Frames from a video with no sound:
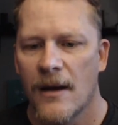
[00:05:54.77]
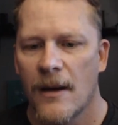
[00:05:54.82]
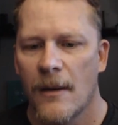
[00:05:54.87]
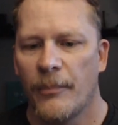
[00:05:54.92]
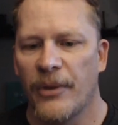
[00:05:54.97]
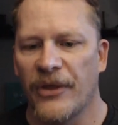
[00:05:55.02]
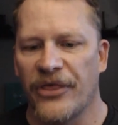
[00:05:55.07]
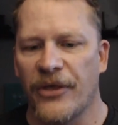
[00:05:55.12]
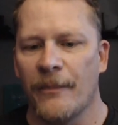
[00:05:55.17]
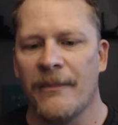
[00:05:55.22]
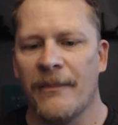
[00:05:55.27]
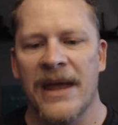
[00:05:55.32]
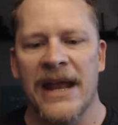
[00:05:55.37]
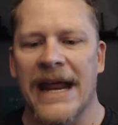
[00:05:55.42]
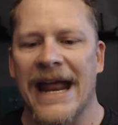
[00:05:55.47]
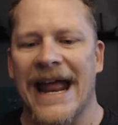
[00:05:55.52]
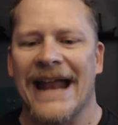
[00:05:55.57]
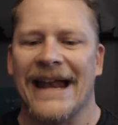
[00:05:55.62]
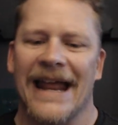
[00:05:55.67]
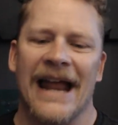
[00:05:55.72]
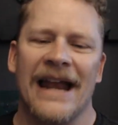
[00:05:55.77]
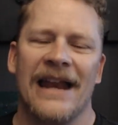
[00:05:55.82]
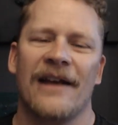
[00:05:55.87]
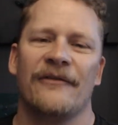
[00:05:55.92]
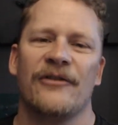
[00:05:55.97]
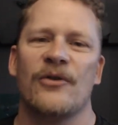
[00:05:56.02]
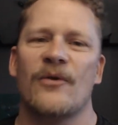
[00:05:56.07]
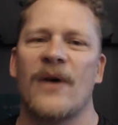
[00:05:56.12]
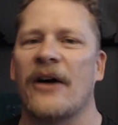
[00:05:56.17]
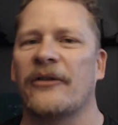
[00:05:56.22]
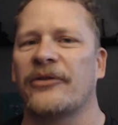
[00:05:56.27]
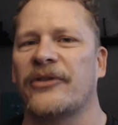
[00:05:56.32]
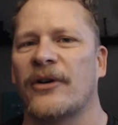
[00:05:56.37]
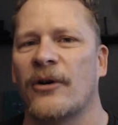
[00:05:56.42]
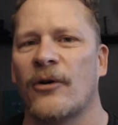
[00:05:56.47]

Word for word: But the minute, and any of you out there